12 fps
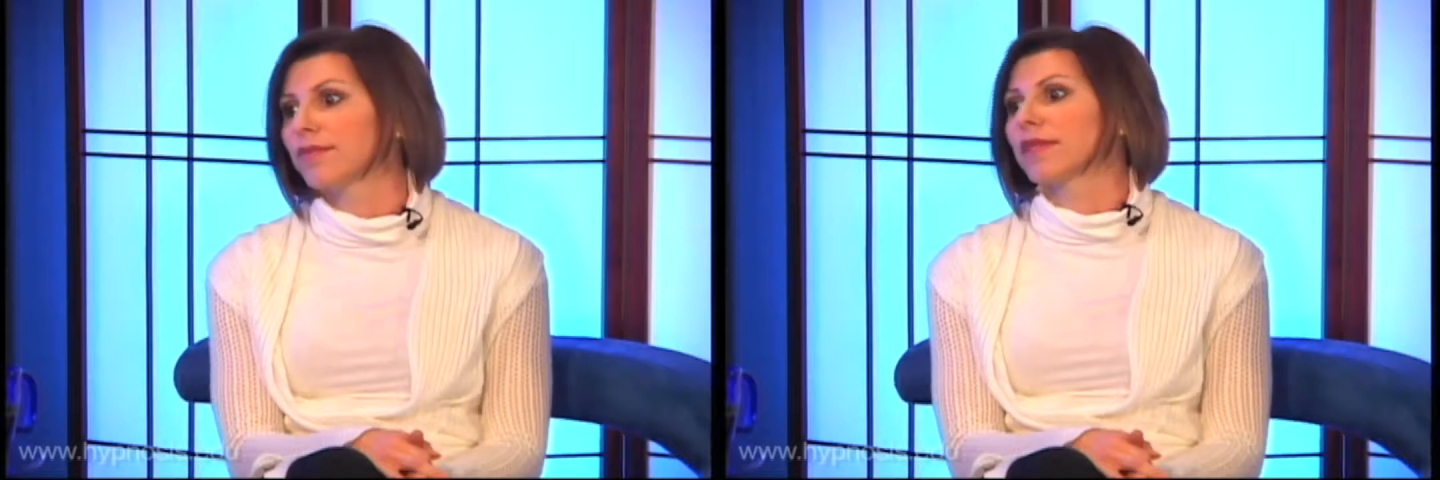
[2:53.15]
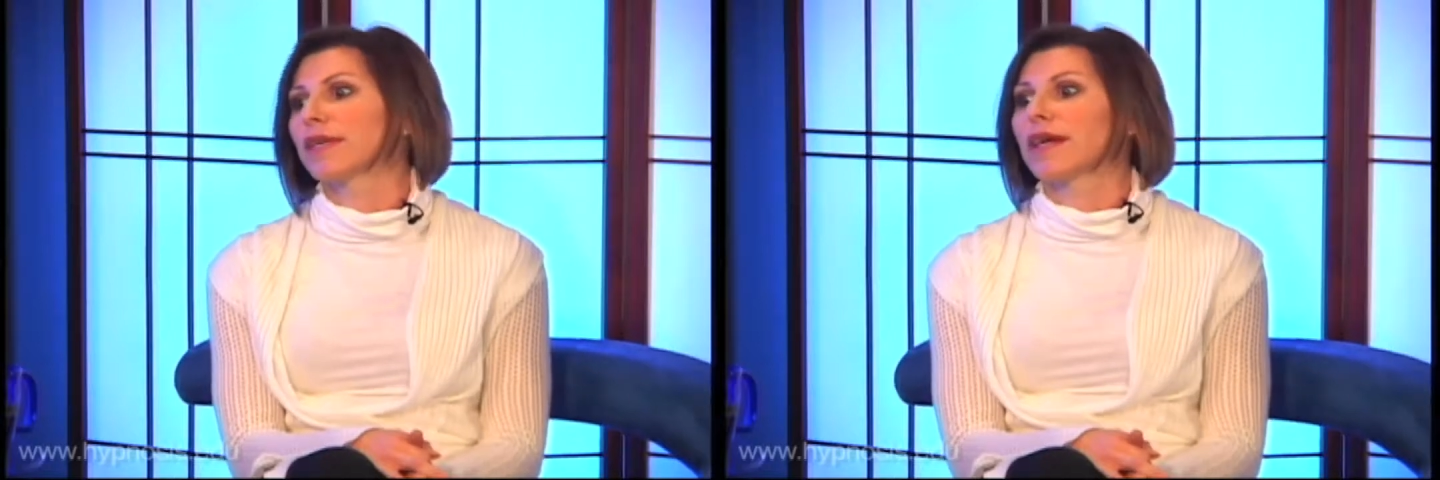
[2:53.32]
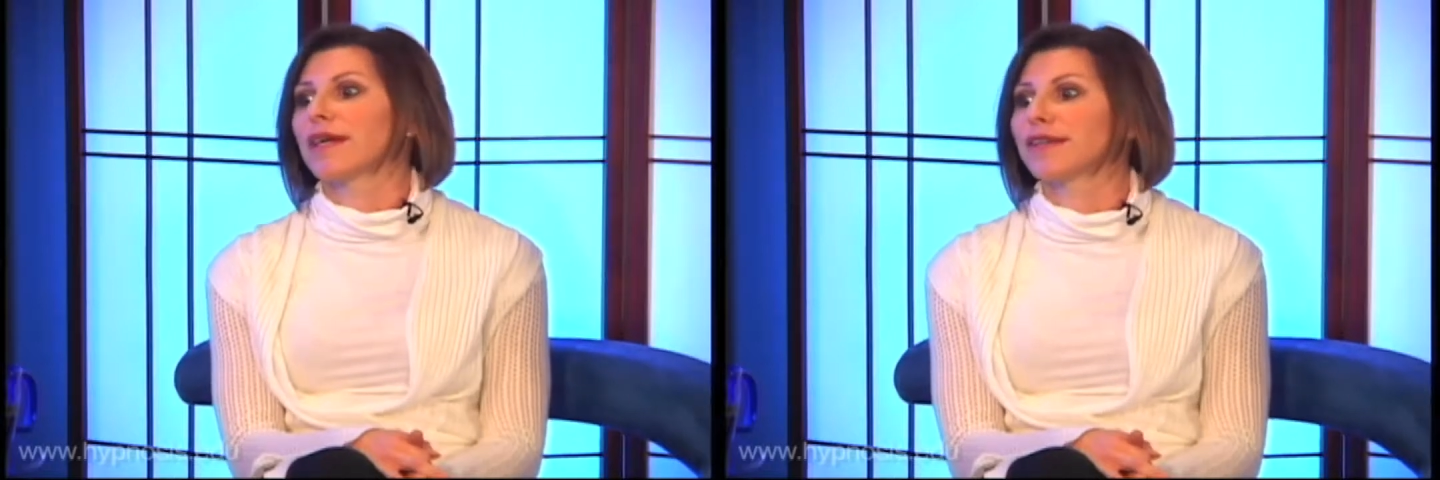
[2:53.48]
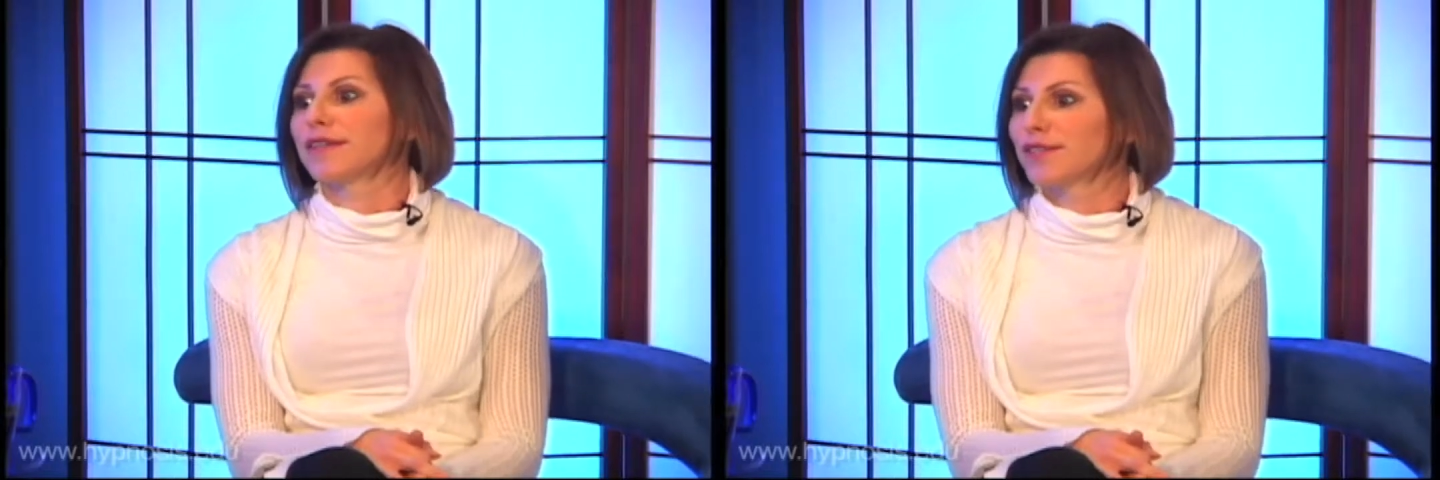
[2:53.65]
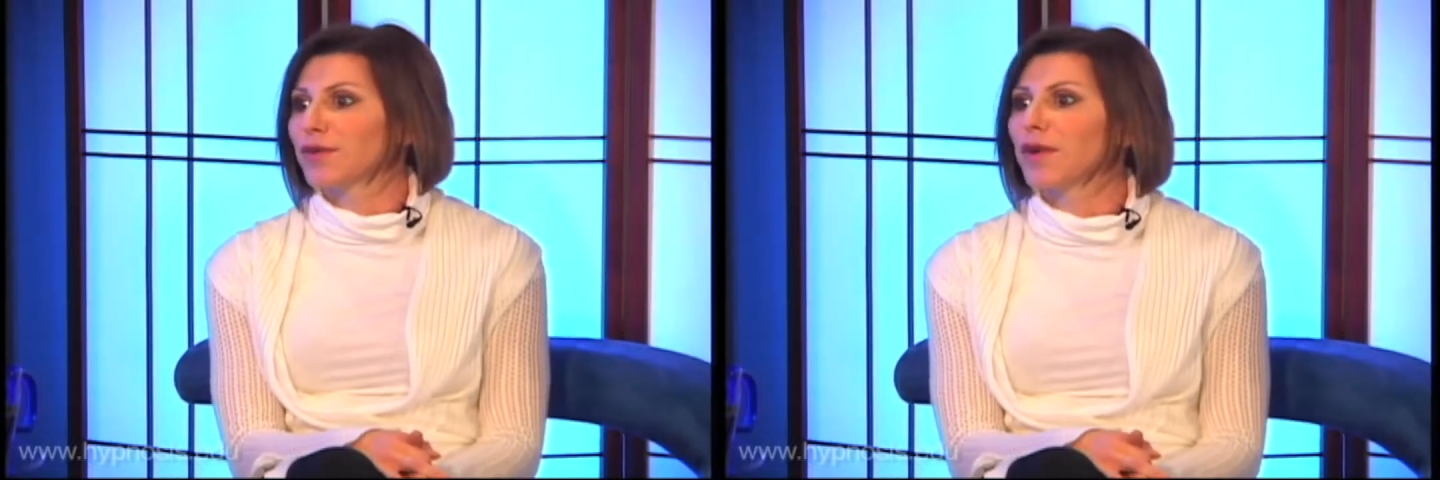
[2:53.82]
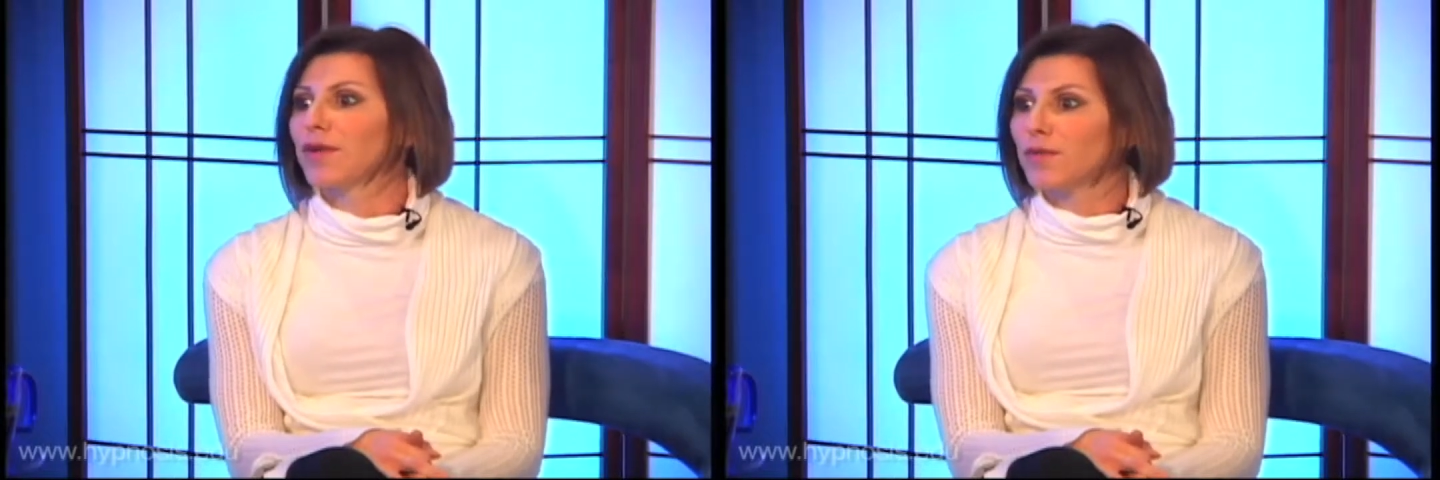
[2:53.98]
that
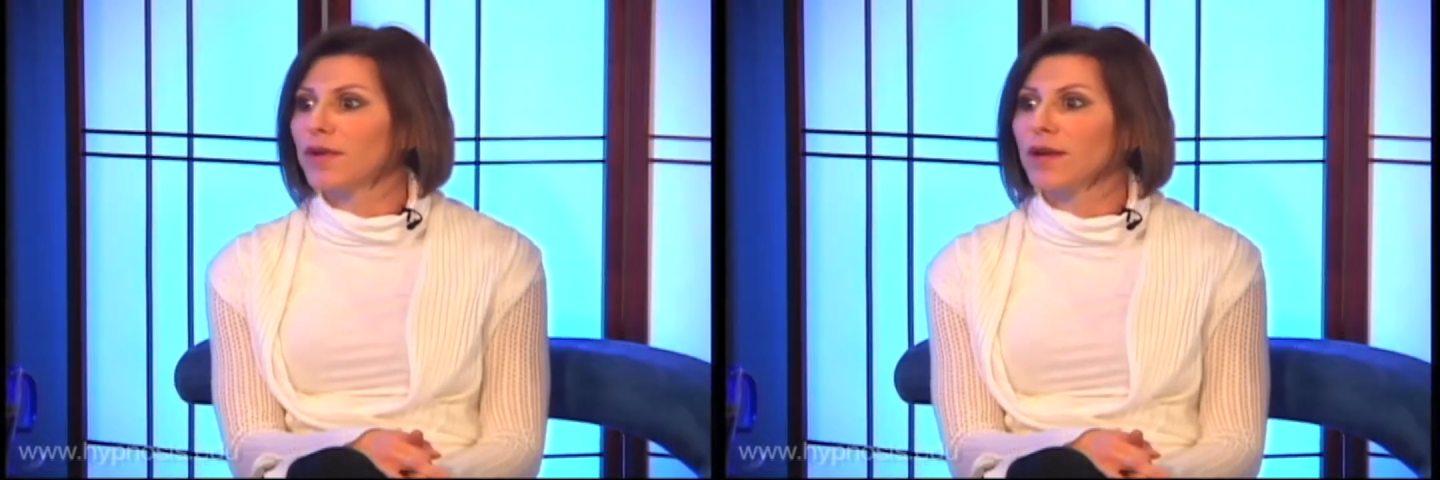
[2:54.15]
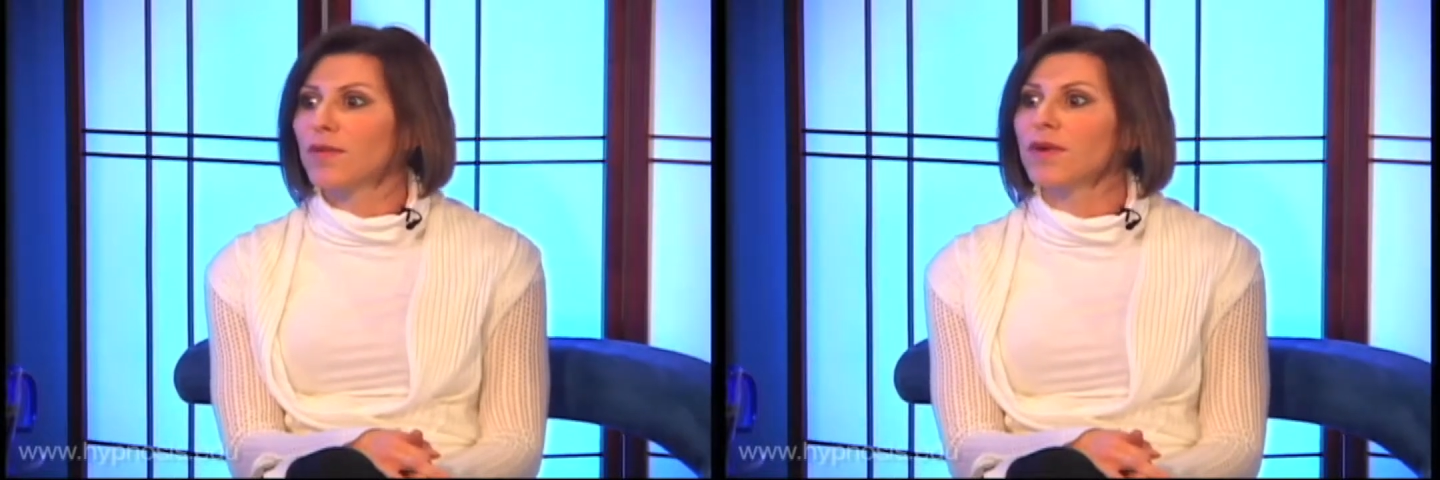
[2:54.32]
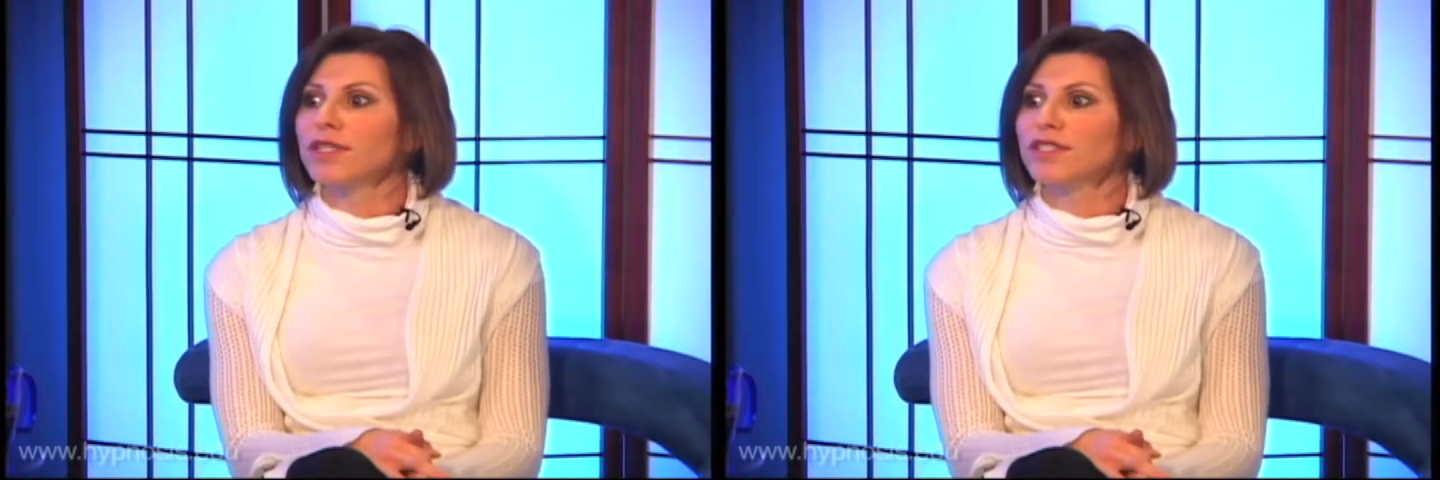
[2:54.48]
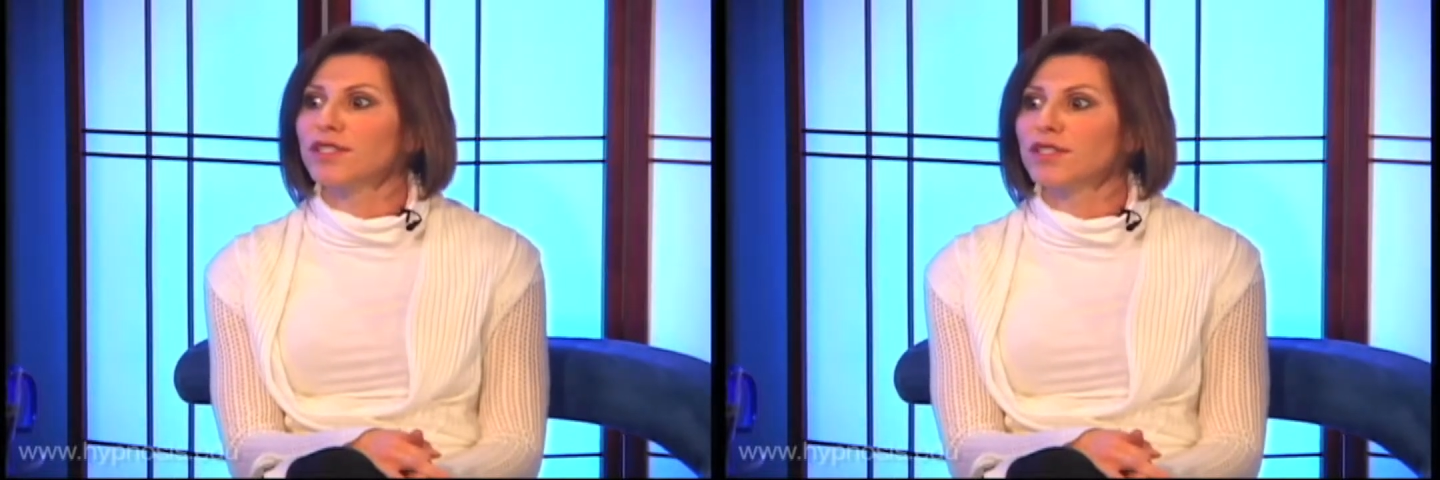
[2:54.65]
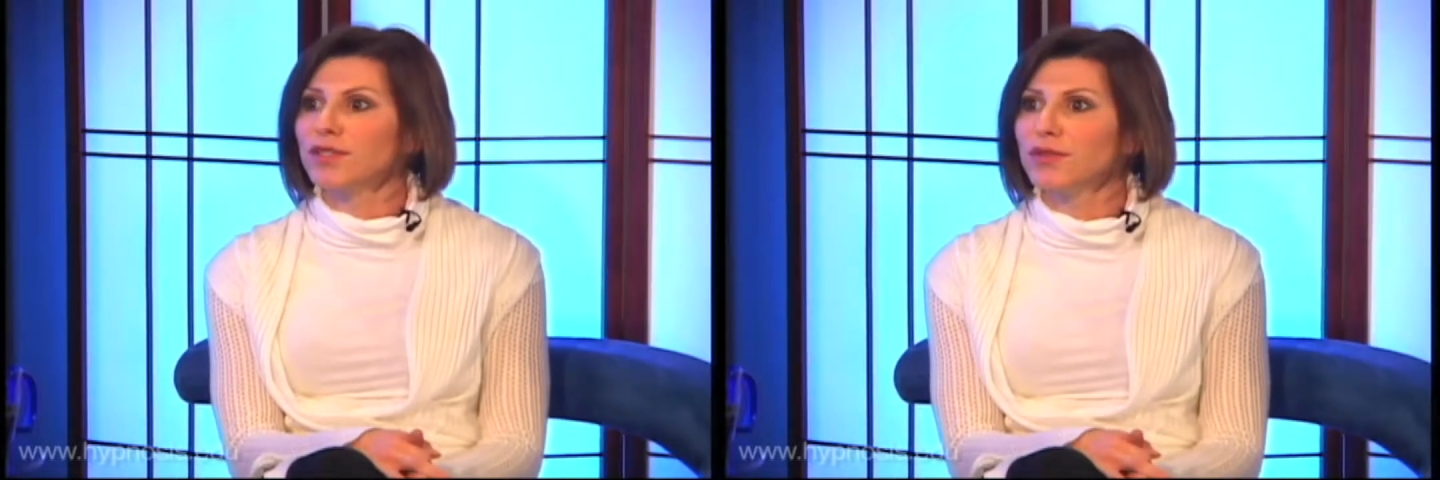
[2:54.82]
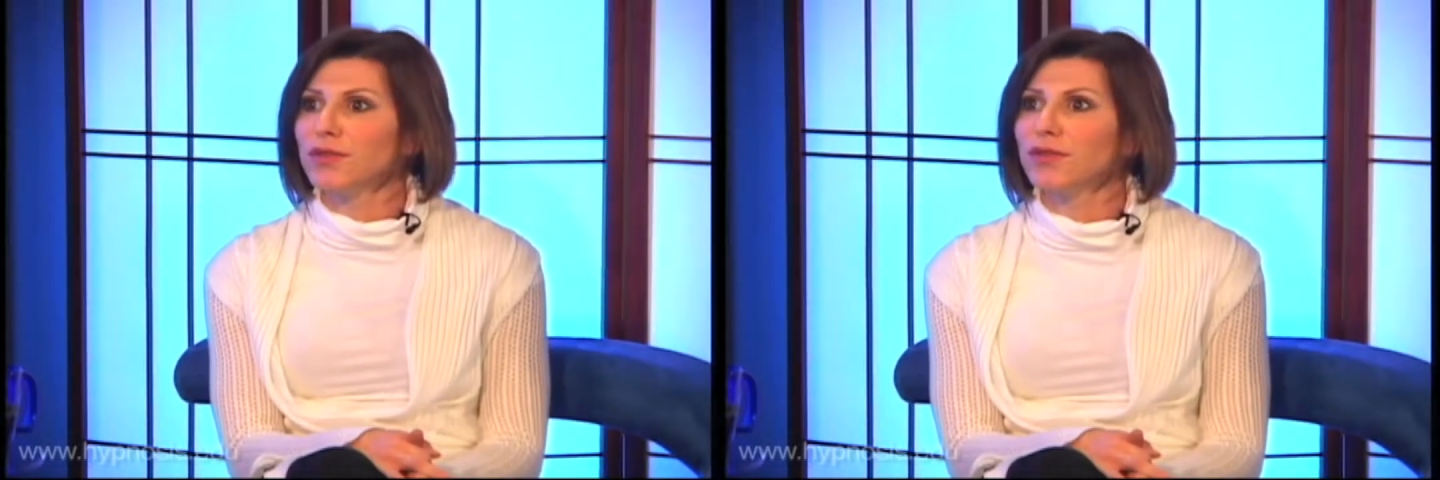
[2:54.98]
on what I wanted to
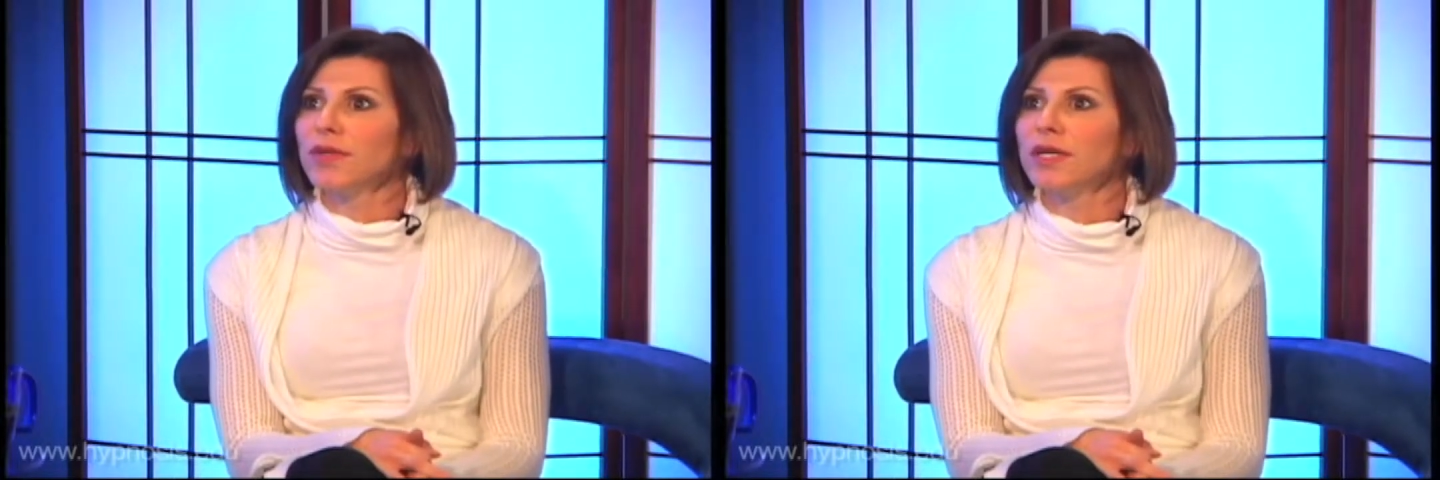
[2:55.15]
do,